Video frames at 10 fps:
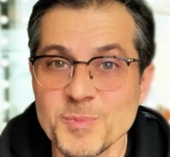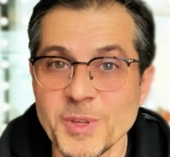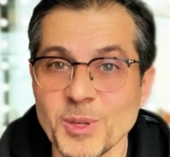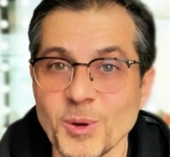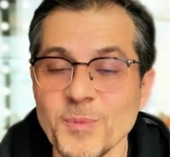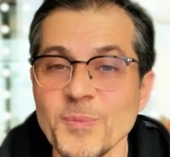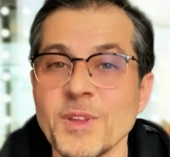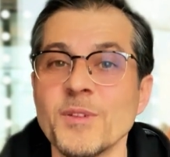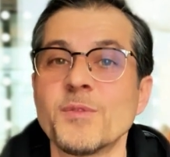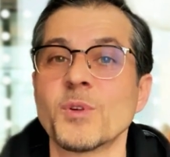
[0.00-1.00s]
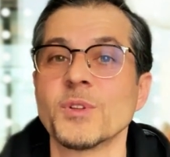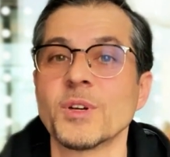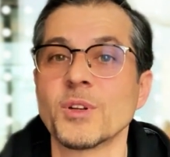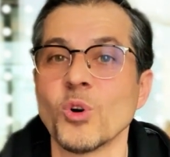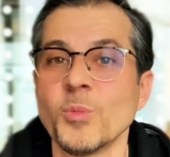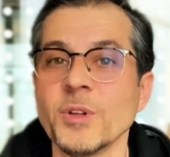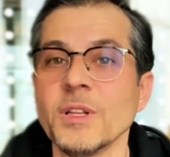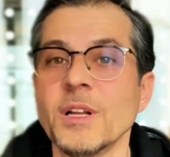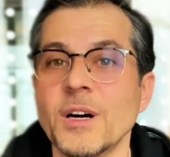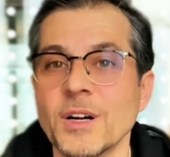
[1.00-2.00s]
below for the
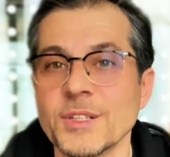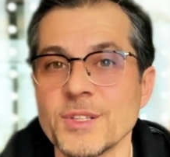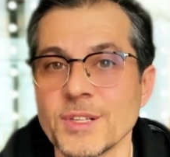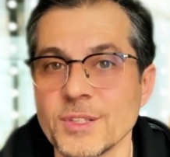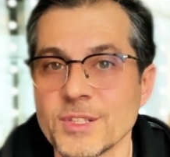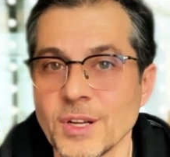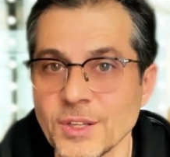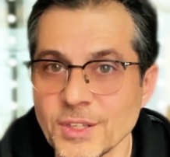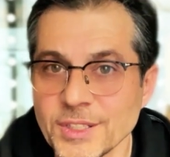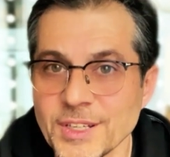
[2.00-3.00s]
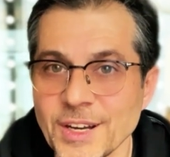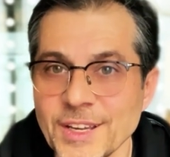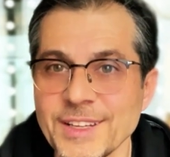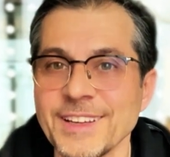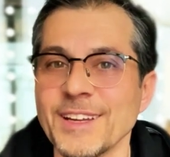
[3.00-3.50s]
Global Artisan Standard Guide